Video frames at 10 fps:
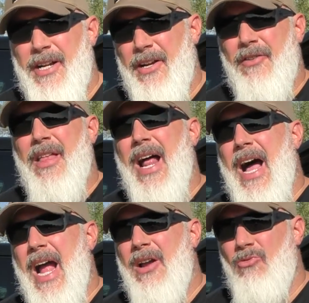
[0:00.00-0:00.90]
gear that
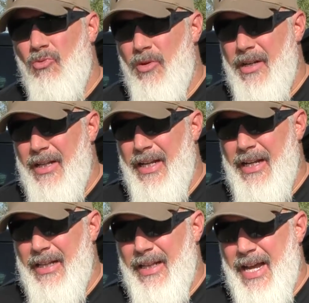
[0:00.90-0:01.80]
I
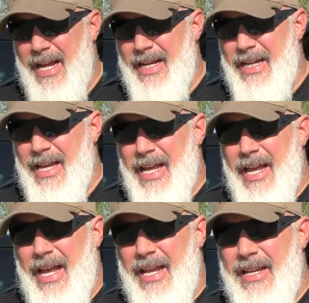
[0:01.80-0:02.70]
really like,
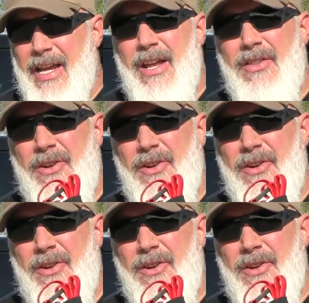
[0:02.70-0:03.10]
and yet